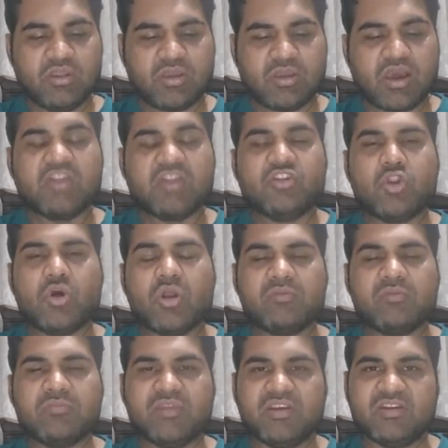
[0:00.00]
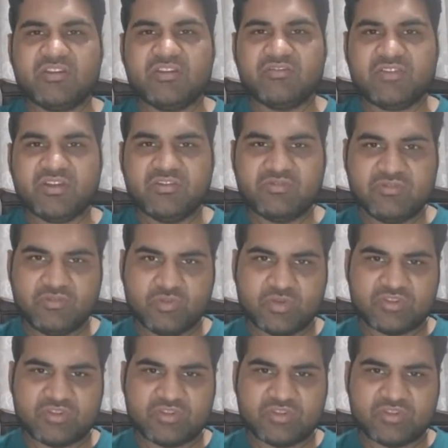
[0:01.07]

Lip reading: a normative influence,